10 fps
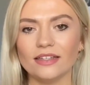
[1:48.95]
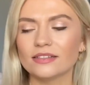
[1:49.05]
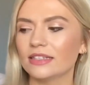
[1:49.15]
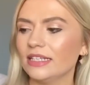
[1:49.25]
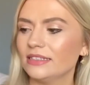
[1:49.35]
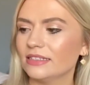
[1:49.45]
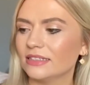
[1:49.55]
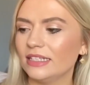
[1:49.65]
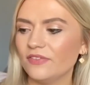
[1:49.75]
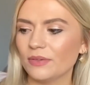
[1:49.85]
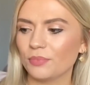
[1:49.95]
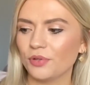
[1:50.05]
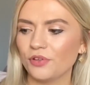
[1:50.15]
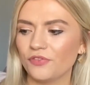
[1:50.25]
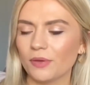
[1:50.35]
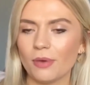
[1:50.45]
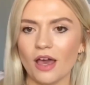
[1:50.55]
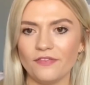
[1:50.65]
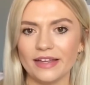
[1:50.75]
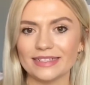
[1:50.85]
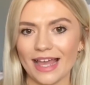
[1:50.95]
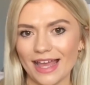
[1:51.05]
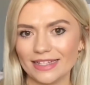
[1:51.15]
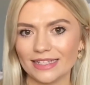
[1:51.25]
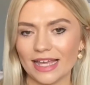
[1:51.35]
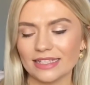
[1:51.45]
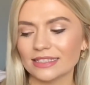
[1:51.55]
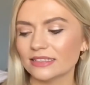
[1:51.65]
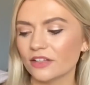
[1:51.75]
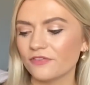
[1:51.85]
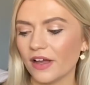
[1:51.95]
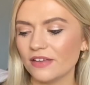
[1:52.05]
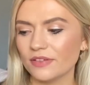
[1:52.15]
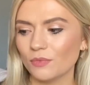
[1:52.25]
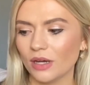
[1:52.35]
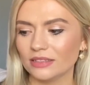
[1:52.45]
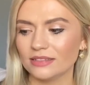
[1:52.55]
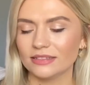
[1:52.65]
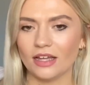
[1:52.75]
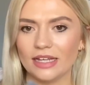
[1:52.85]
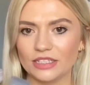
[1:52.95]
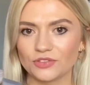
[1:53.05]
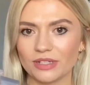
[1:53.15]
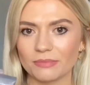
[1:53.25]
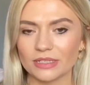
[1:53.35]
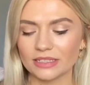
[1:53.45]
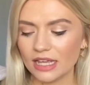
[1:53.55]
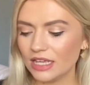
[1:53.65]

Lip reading: So this is the Living Proof Perfect Hair Day. So this is a 5-in-1 styling treatment.